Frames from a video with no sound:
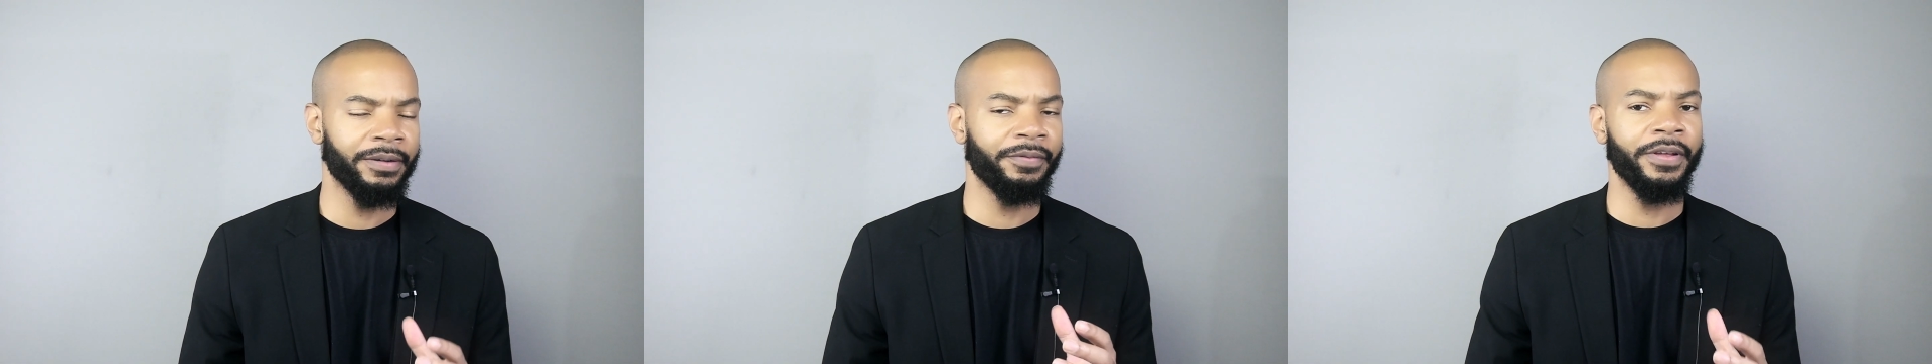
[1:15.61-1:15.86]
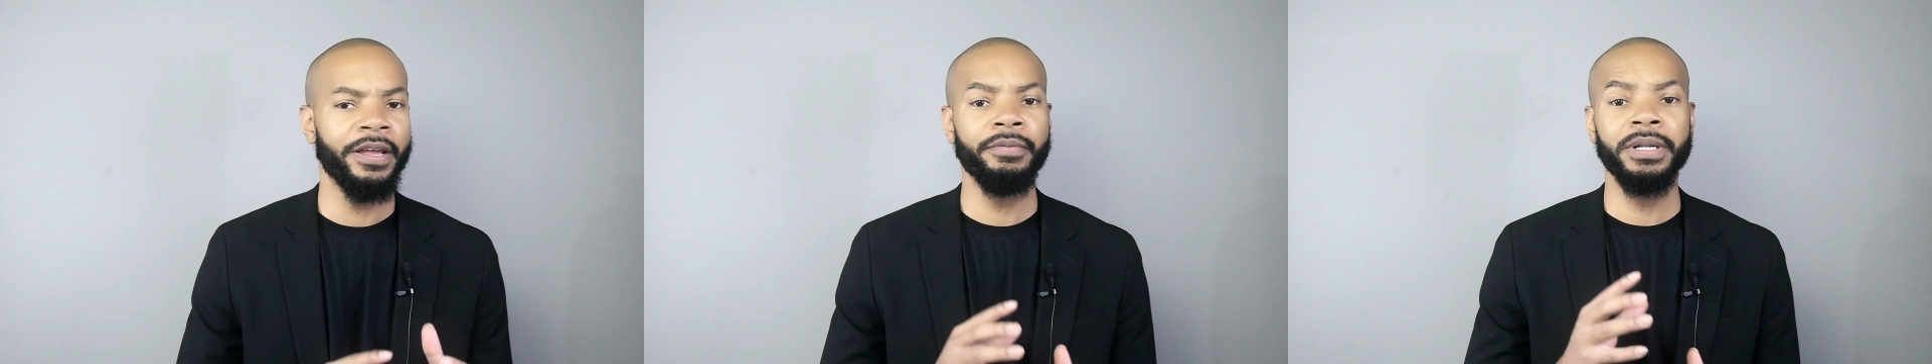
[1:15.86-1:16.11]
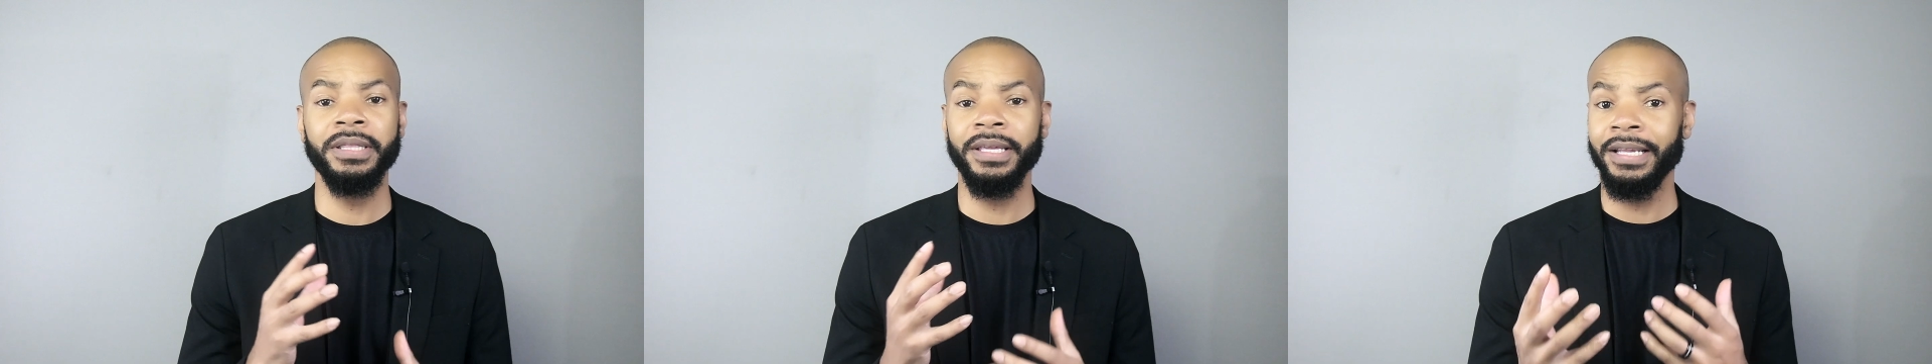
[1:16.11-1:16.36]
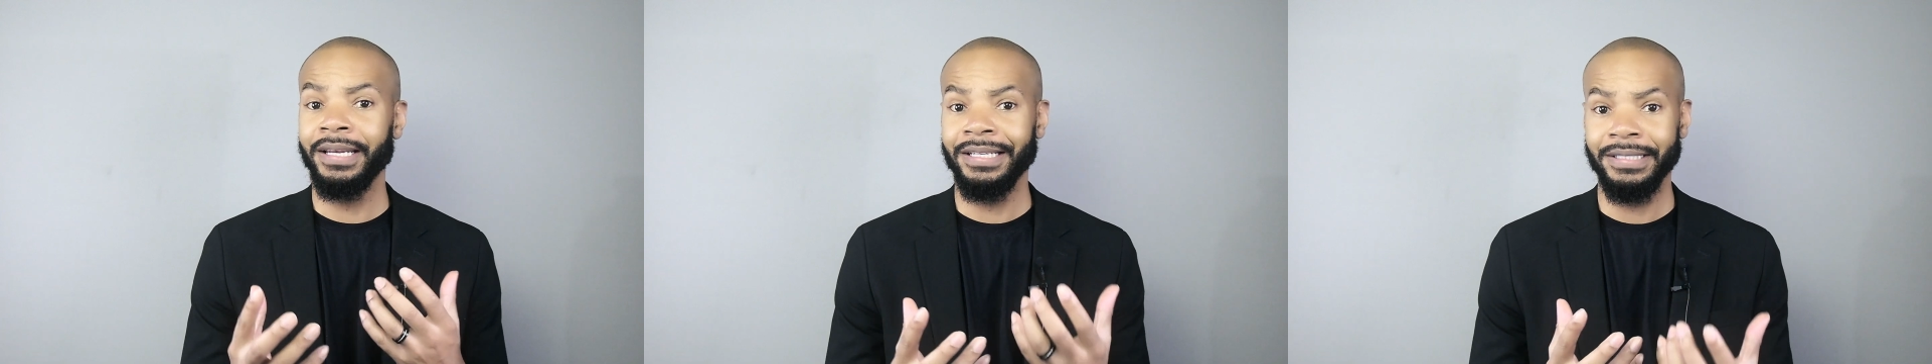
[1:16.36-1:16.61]
of
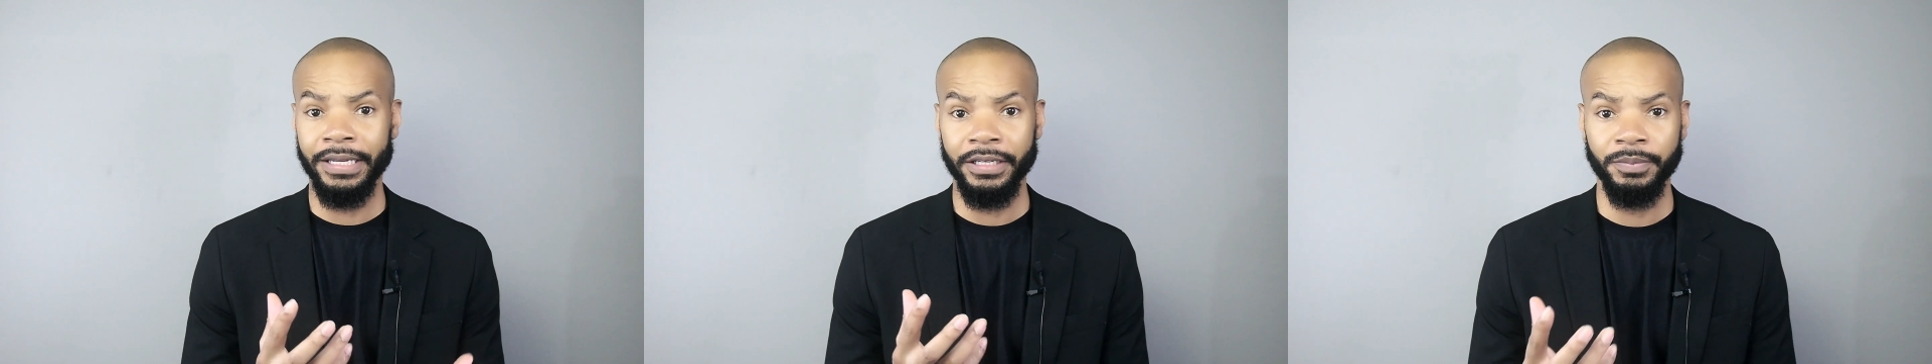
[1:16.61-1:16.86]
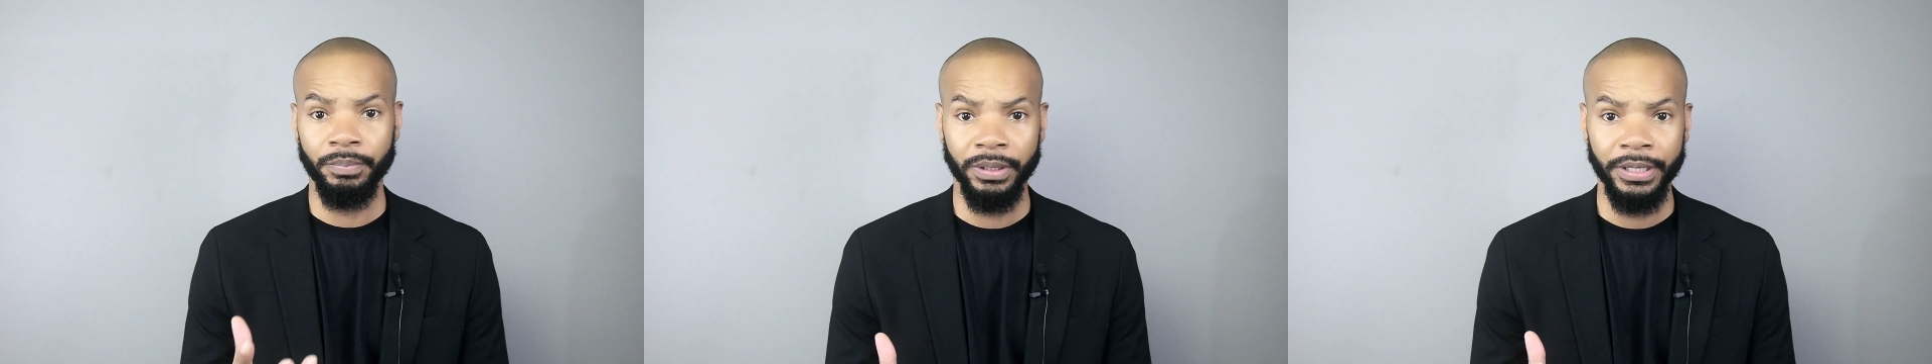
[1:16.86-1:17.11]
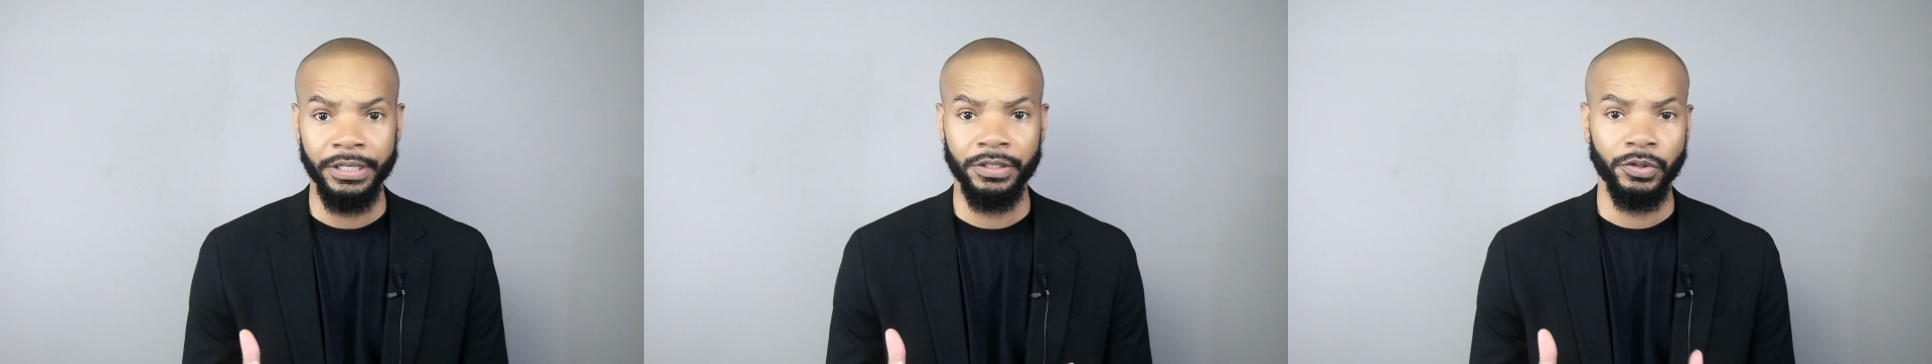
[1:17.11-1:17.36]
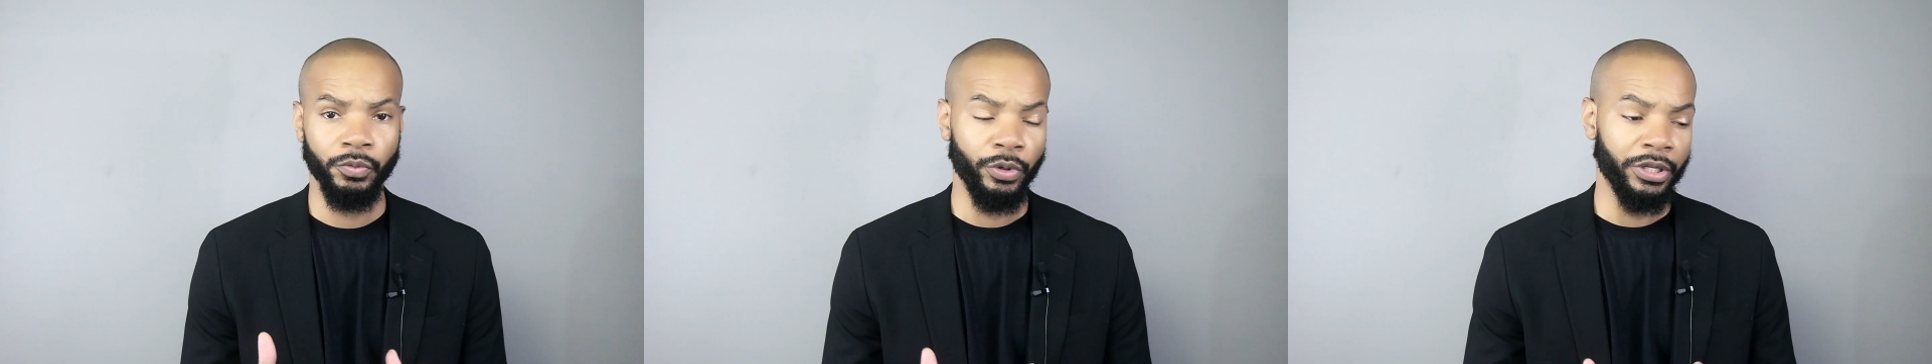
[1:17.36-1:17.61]
everything that takes
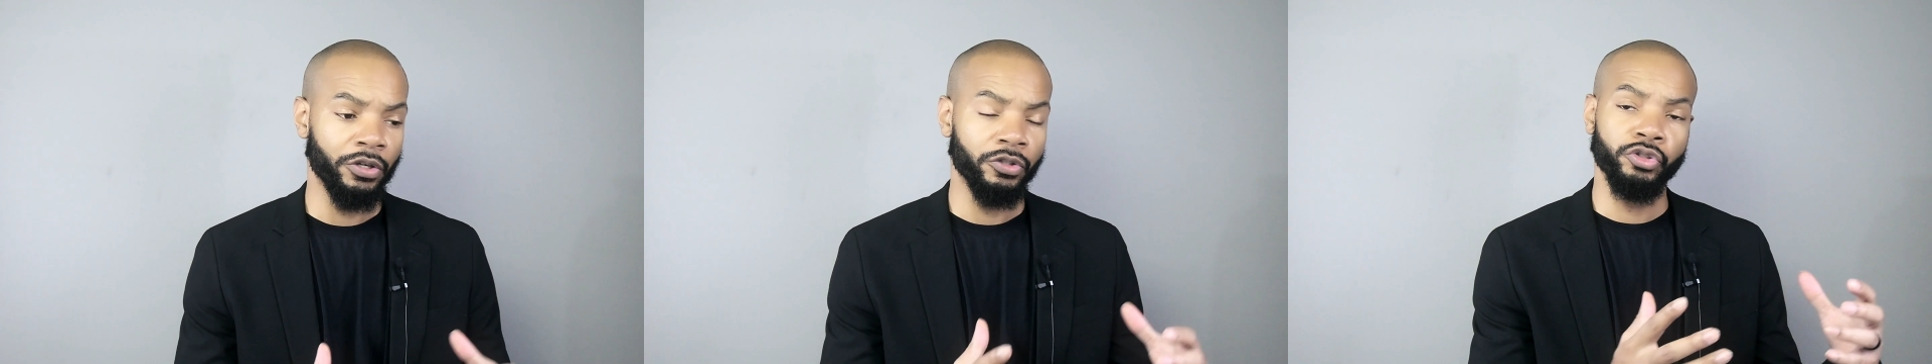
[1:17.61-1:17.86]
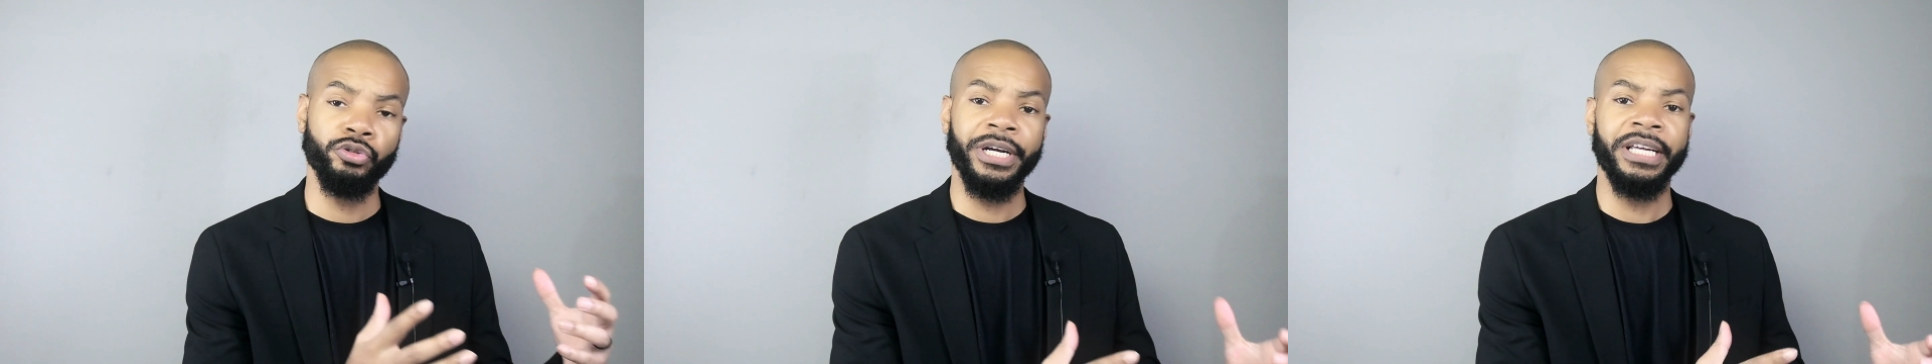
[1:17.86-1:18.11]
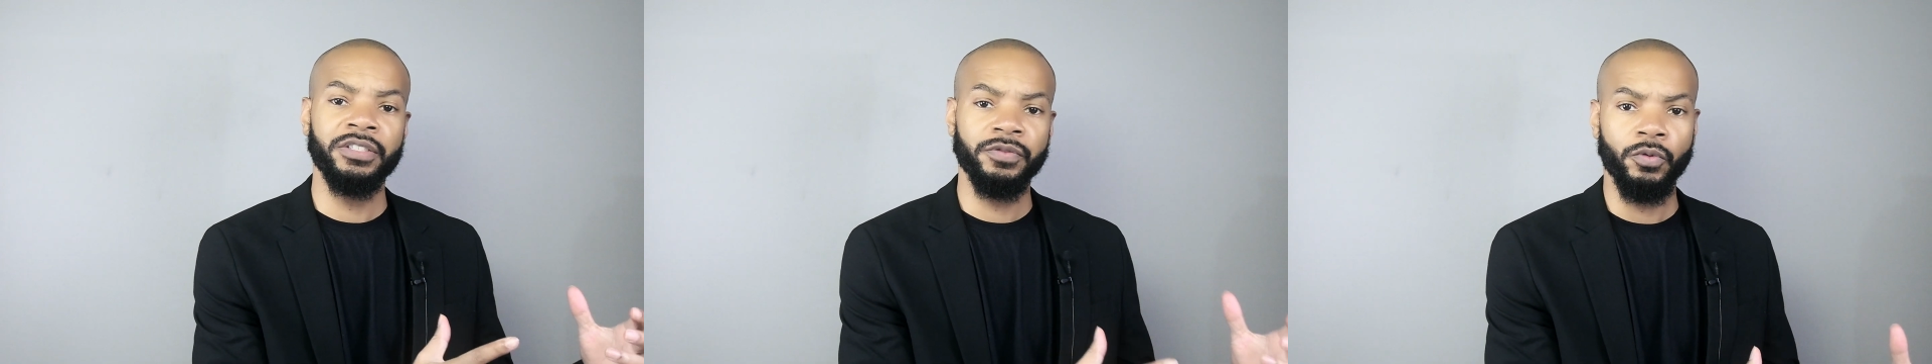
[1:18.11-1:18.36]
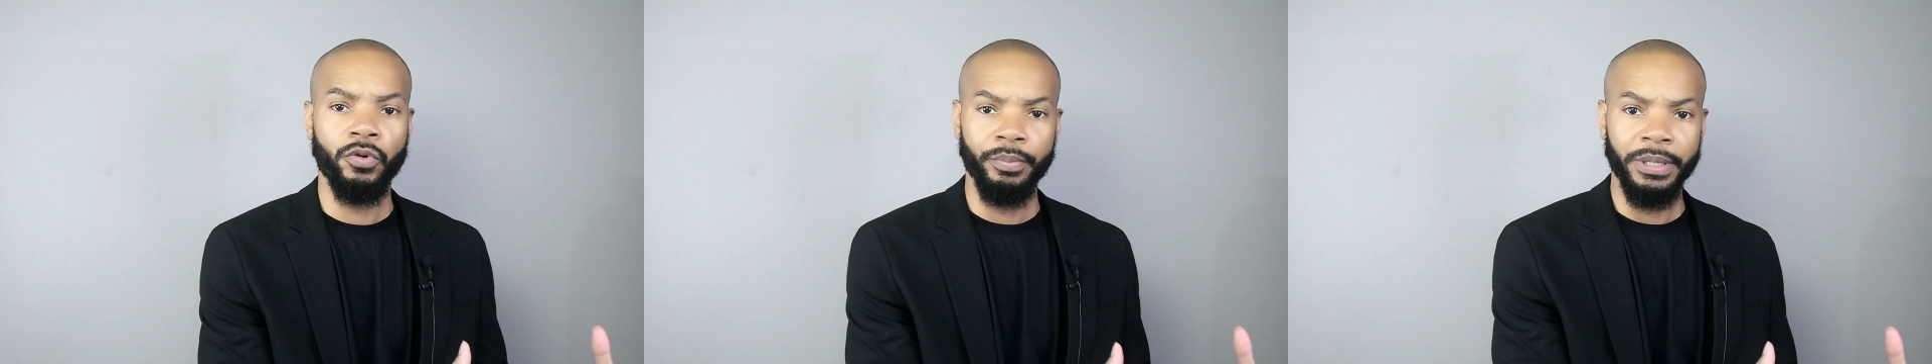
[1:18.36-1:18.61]
place when you're
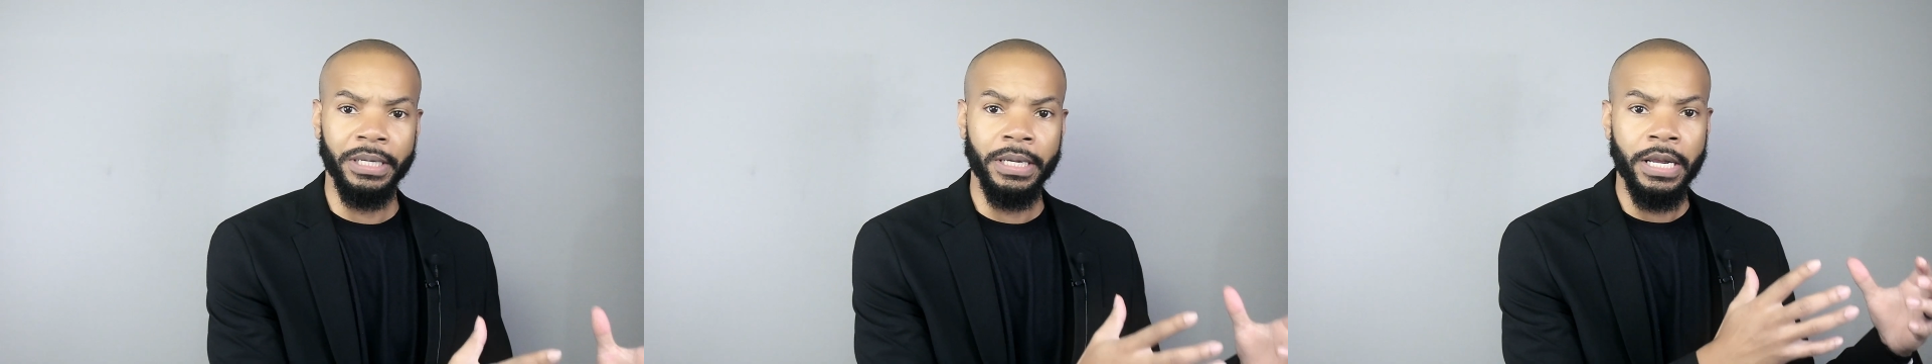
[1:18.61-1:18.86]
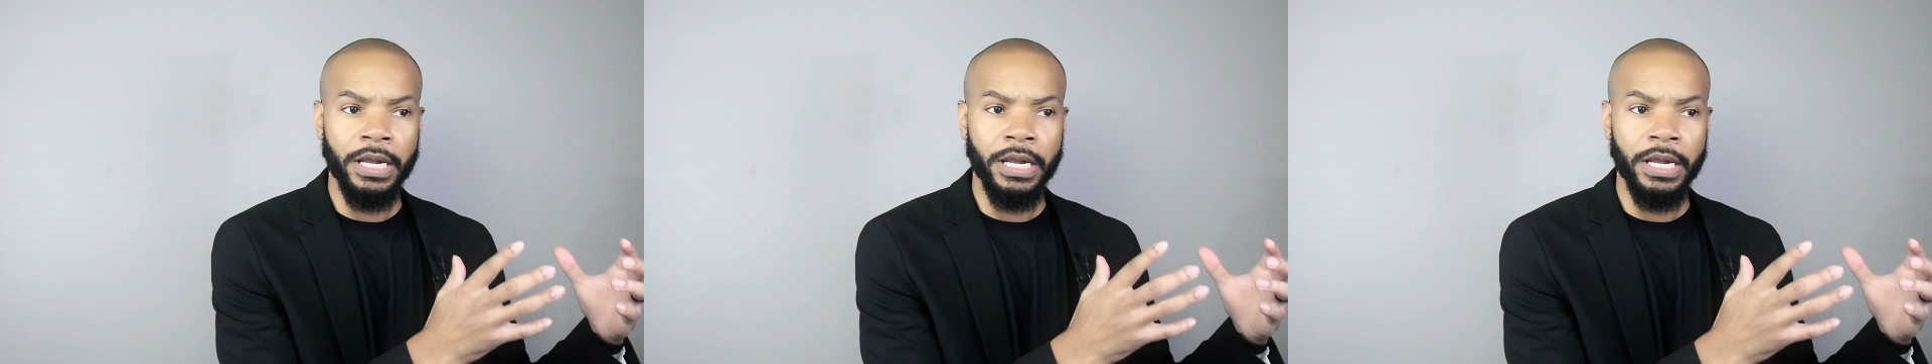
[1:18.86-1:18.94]
transforming